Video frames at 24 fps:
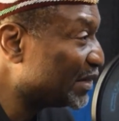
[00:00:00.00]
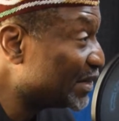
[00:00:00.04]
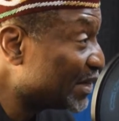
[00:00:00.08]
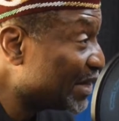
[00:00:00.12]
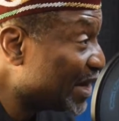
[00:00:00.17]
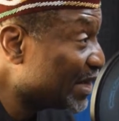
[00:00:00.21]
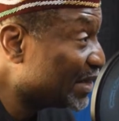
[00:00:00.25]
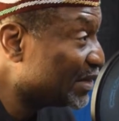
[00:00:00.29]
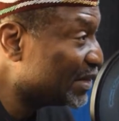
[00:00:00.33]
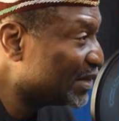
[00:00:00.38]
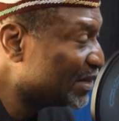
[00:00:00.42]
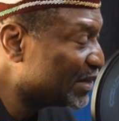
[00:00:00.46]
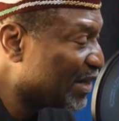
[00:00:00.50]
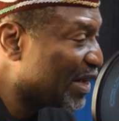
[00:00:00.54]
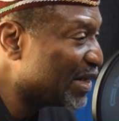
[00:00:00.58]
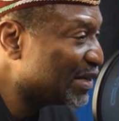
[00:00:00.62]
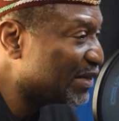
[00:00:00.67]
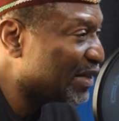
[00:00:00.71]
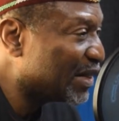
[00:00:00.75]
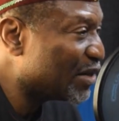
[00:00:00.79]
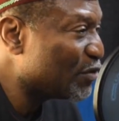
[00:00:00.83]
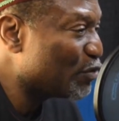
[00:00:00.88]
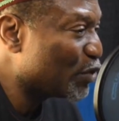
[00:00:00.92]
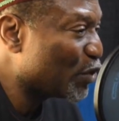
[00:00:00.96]
It's an
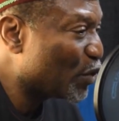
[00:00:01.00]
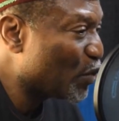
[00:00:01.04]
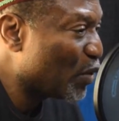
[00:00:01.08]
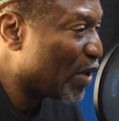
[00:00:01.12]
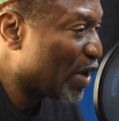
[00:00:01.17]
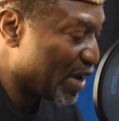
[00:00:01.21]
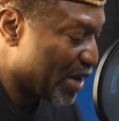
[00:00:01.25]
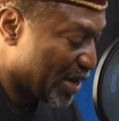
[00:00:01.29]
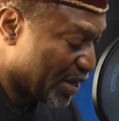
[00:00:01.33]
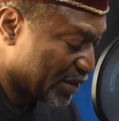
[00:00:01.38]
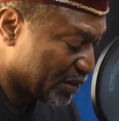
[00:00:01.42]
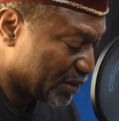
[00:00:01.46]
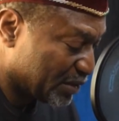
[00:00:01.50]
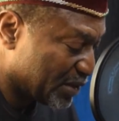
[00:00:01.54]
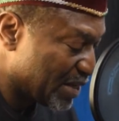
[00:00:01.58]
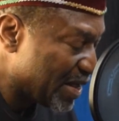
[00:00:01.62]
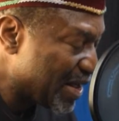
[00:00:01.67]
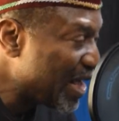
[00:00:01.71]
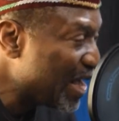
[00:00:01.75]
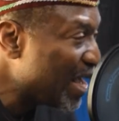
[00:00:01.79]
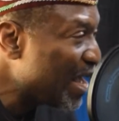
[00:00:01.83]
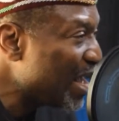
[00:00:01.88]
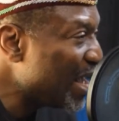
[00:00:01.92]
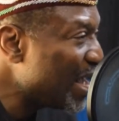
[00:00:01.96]
exercise that requires
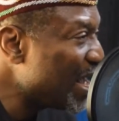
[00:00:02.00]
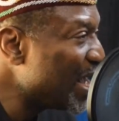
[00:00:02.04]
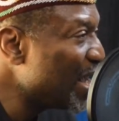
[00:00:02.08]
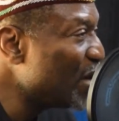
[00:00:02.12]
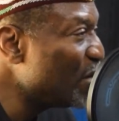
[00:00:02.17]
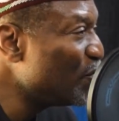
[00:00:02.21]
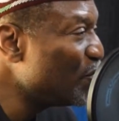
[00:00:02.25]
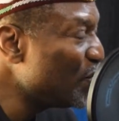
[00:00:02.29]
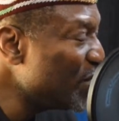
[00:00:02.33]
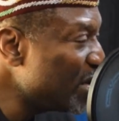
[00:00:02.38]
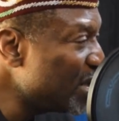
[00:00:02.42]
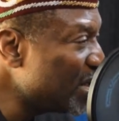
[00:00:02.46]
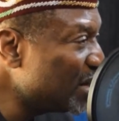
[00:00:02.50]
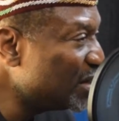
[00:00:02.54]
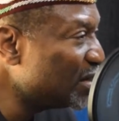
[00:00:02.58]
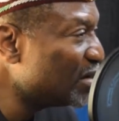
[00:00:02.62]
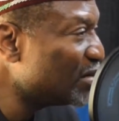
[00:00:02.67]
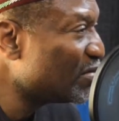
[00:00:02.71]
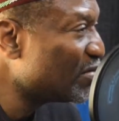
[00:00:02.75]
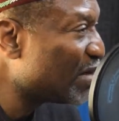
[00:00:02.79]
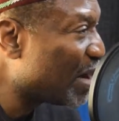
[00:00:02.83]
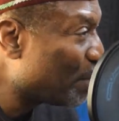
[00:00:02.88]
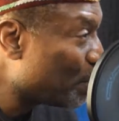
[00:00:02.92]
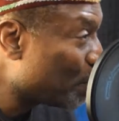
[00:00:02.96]
a real
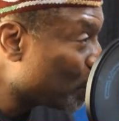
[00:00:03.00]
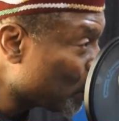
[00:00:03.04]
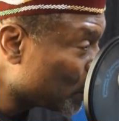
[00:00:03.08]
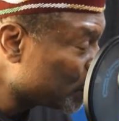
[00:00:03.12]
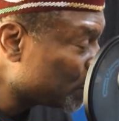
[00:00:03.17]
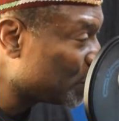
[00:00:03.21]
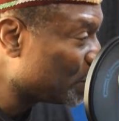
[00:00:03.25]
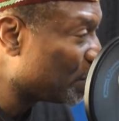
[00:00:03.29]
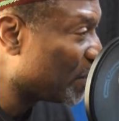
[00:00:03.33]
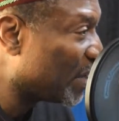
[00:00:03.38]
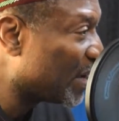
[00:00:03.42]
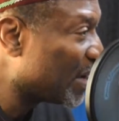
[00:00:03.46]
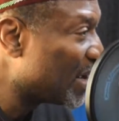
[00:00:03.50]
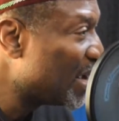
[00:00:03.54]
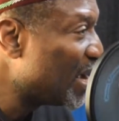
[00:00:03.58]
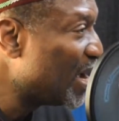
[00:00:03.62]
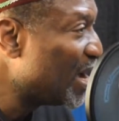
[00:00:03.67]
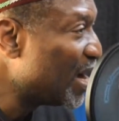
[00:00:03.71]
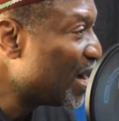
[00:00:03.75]
rapprochement,